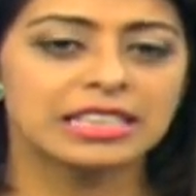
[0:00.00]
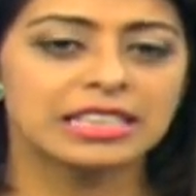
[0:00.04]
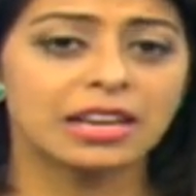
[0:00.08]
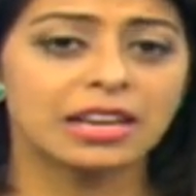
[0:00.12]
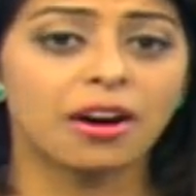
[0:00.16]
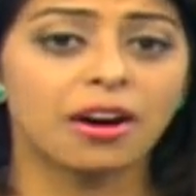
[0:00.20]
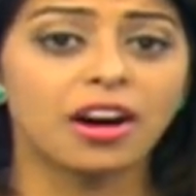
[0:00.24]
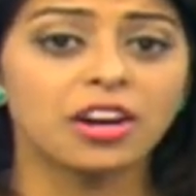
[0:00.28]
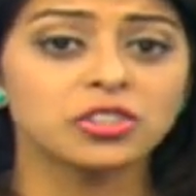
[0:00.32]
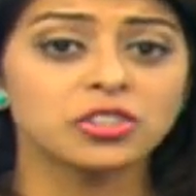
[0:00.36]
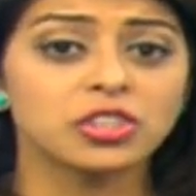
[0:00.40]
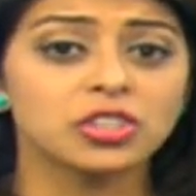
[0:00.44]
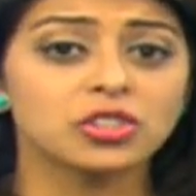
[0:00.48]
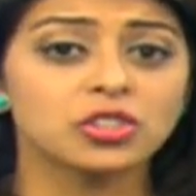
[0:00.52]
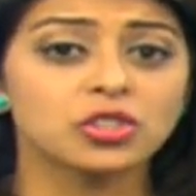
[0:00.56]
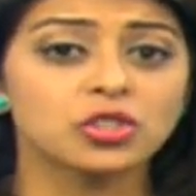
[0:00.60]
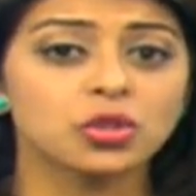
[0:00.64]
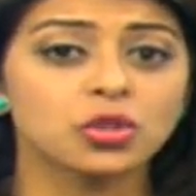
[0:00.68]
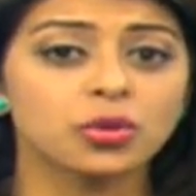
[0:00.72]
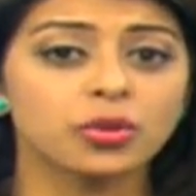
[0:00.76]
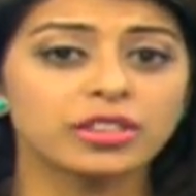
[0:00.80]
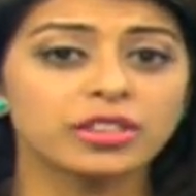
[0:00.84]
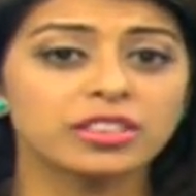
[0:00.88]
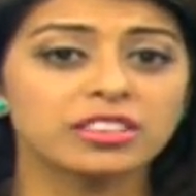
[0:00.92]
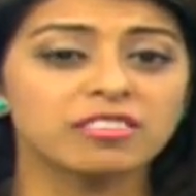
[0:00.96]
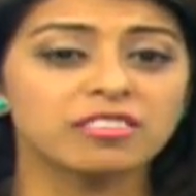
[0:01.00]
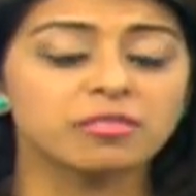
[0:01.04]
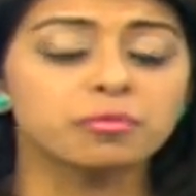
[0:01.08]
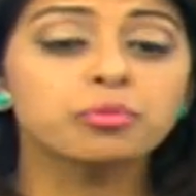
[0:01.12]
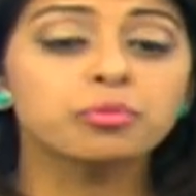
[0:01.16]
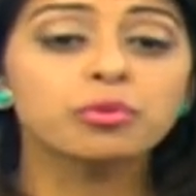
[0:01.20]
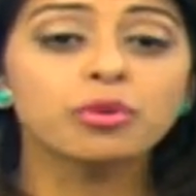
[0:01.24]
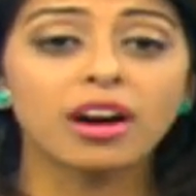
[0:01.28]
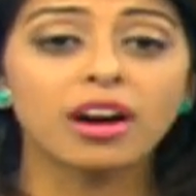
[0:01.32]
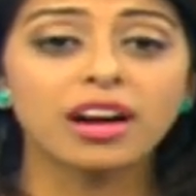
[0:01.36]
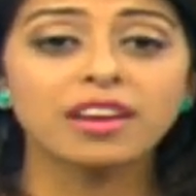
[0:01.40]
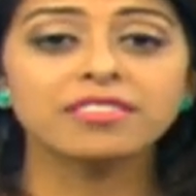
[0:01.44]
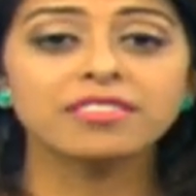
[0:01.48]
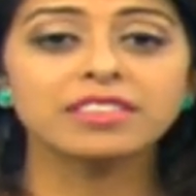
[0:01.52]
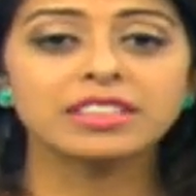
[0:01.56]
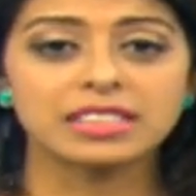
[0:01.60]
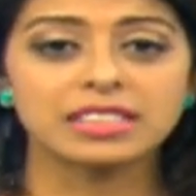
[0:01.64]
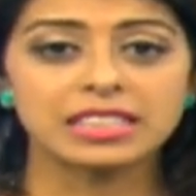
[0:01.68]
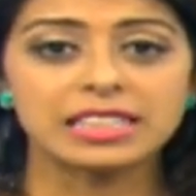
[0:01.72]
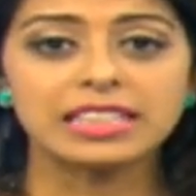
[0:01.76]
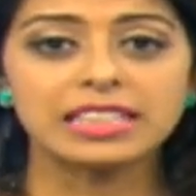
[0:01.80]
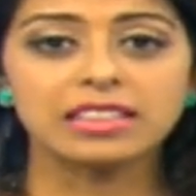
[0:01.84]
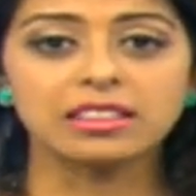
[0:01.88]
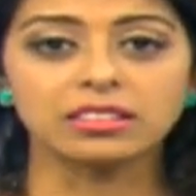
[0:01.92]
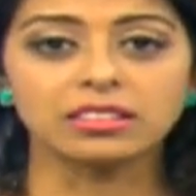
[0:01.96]
Now, Haji's choice of
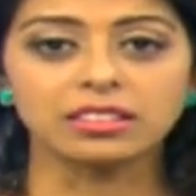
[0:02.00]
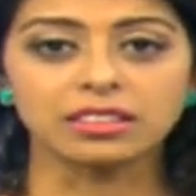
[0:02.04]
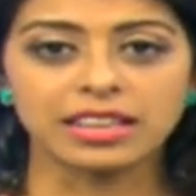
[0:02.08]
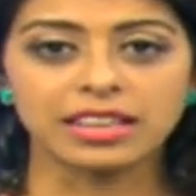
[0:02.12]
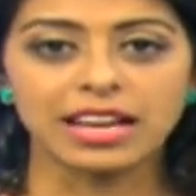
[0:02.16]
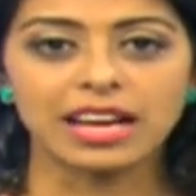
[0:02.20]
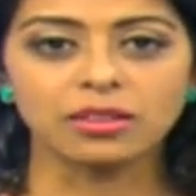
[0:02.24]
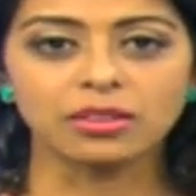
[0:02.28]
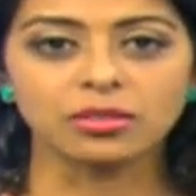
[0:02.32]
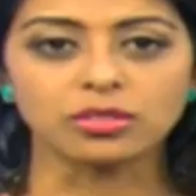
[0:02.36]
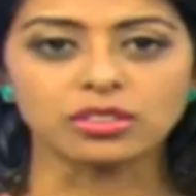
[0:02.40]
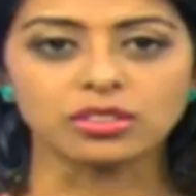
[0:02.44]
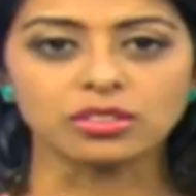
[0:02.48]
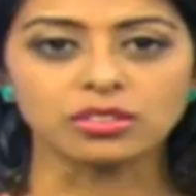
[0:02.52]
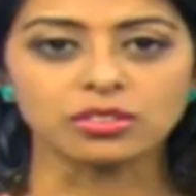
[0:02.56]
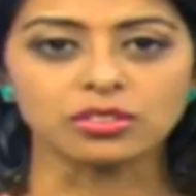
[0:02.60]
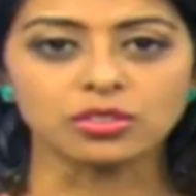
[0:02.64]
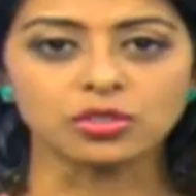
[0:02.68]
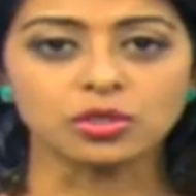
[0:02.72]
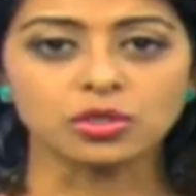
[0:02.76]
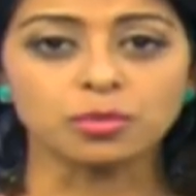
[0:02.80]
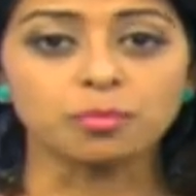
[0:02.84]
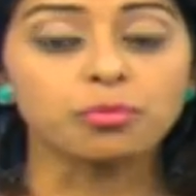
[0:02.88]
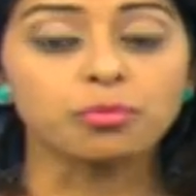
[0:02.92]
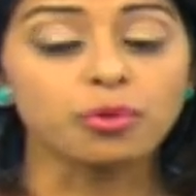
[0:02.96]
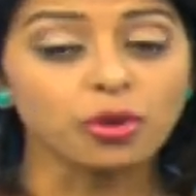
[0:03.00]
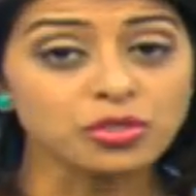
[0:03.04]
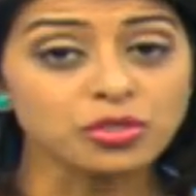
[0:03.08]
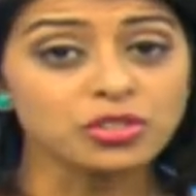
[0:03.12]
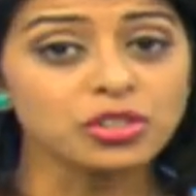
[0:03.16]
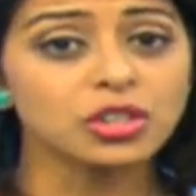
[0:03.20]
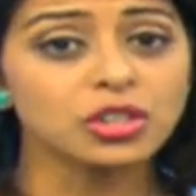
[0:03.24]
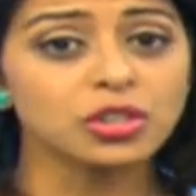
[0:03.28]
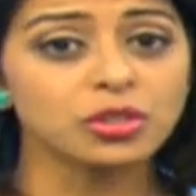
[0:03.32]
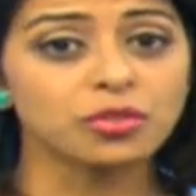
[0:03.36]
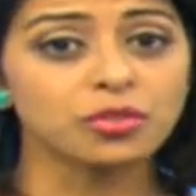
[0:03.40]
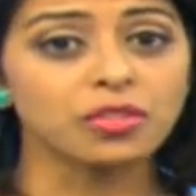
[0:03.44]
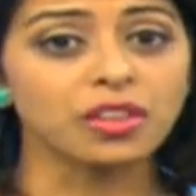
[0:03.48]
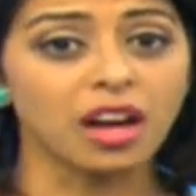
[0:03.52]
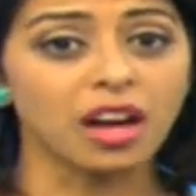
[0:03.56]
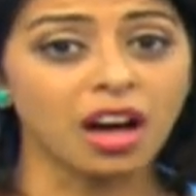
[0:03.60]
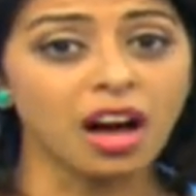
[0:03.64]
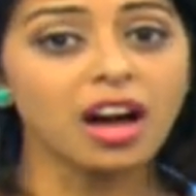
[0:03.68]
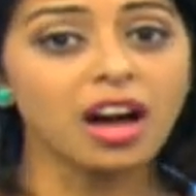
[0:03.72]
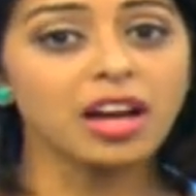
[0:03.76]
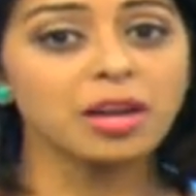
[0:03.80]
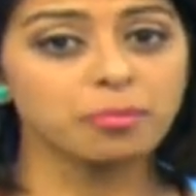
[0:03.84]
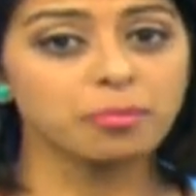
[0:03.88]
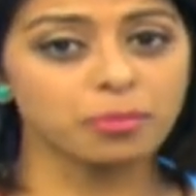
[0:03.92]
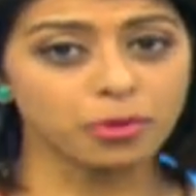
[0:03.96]
private legal counsels to prosecute the
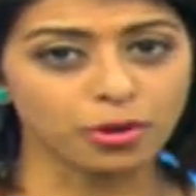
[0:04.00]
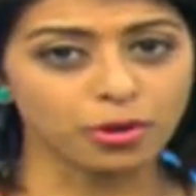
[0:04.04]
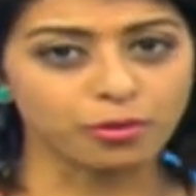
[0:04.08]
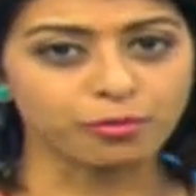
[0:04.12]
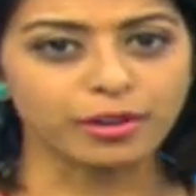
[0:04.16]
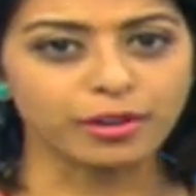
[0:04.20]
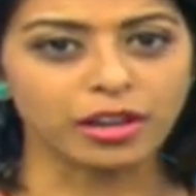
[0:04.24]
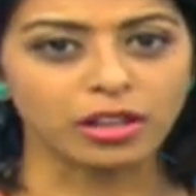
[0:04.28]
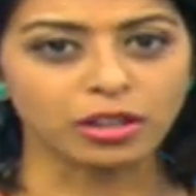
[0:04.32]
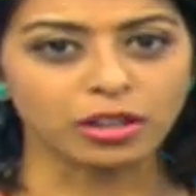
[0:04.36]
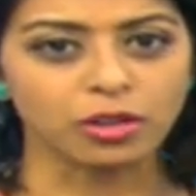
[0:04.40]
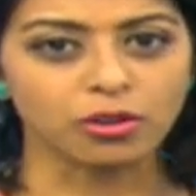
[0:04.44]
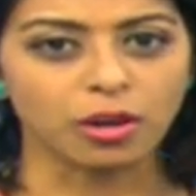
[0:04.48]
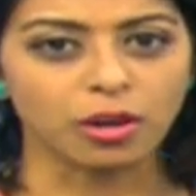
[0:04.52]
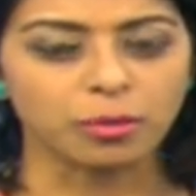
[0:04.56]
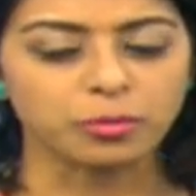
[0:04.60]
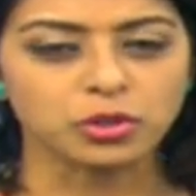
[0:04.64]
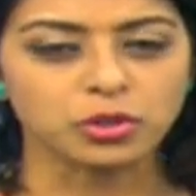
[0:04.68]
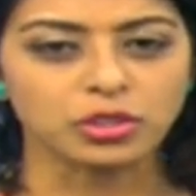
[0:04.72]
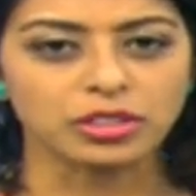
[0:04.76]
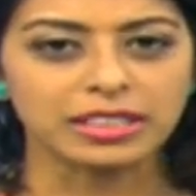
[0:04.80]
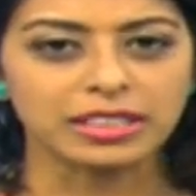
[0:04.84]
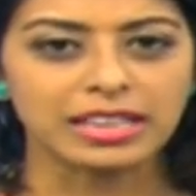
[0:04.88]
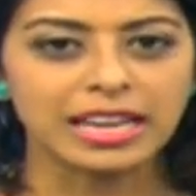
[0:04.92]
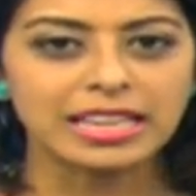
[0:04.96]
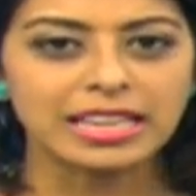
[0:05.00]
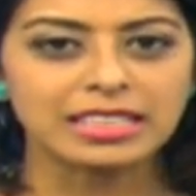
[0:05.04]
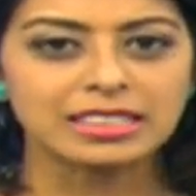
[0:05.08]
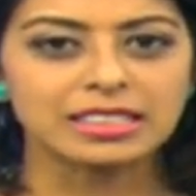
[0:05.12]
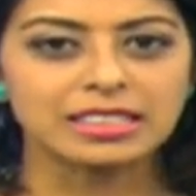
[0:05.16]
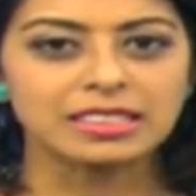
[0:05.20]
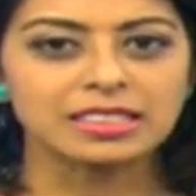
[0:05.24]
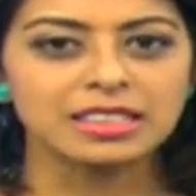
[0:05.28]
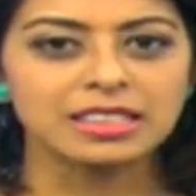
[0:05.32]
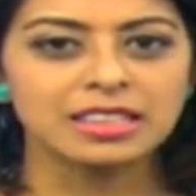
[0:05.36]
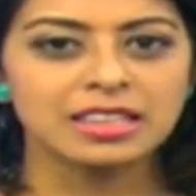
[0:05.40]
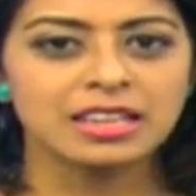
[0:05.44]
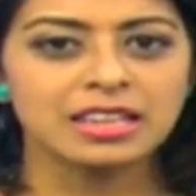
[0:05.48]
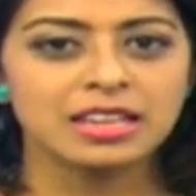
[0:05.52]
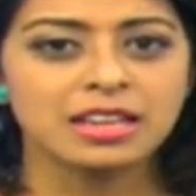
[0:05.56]
high-profile corruption cases